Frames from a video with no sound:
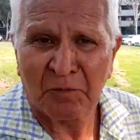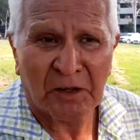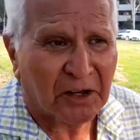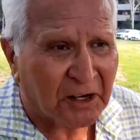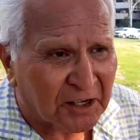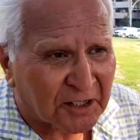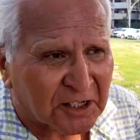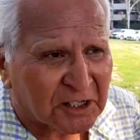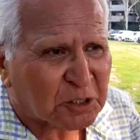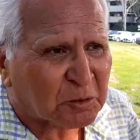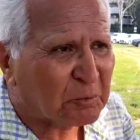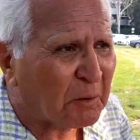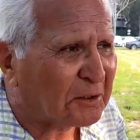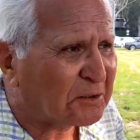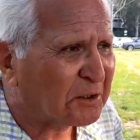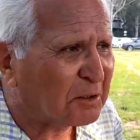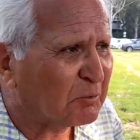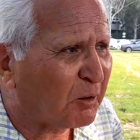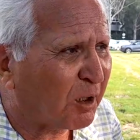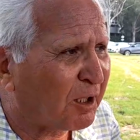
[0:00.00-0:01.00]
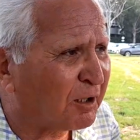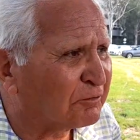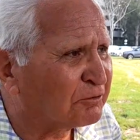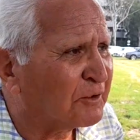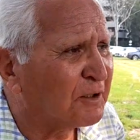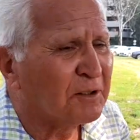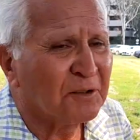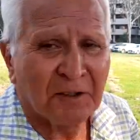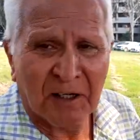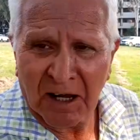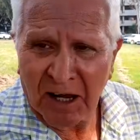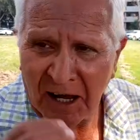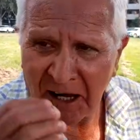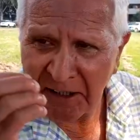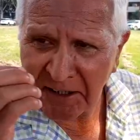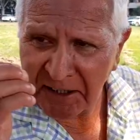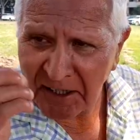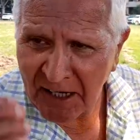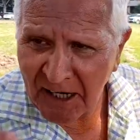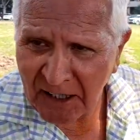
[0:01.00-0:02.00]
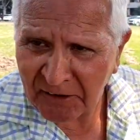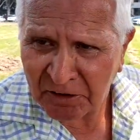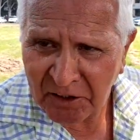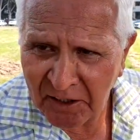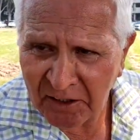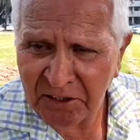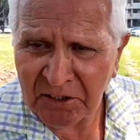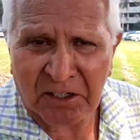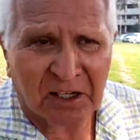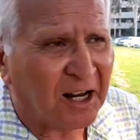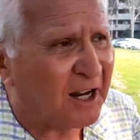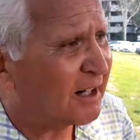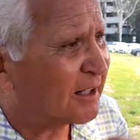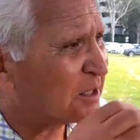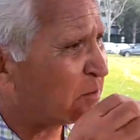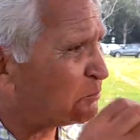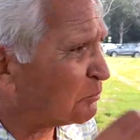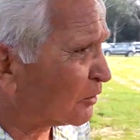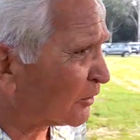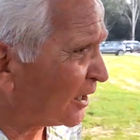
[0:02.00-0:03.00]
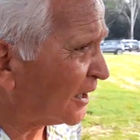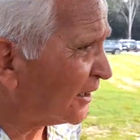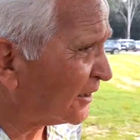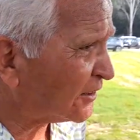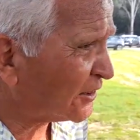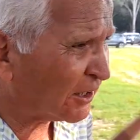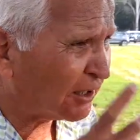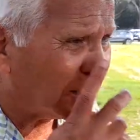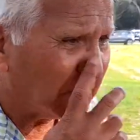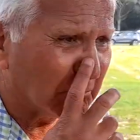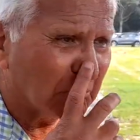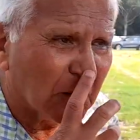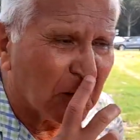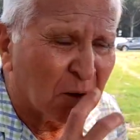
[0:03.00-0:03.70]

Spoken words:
irrespective of any ethics, any morality.